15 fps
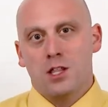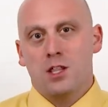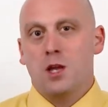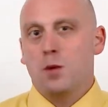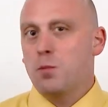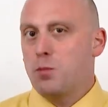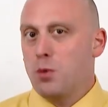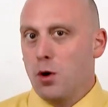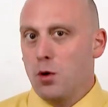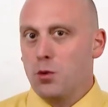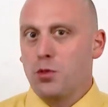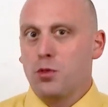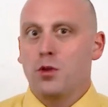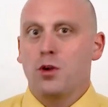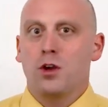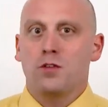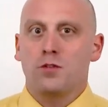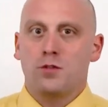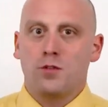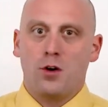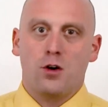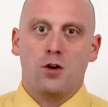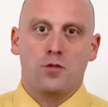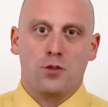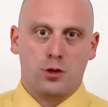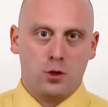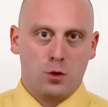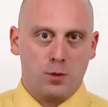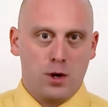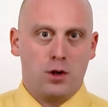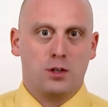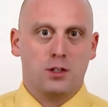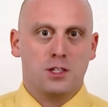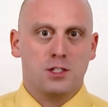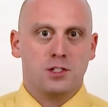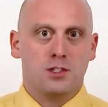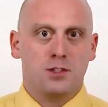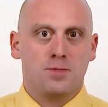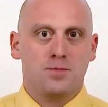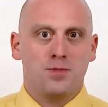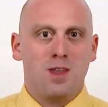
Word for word: They both involve the glomerulus,